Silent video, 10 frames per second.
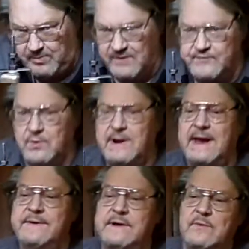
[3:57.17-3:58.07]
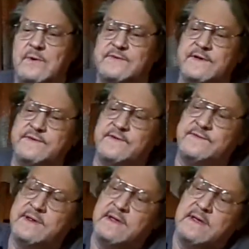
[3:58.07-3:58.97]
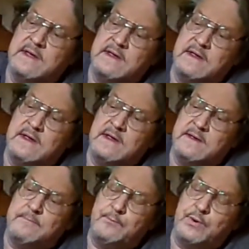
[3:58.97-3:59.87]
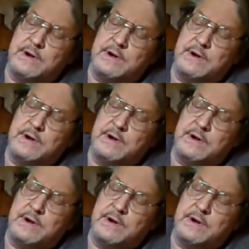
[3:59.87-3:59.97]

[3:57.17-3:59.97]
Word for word: So what I did was I just put a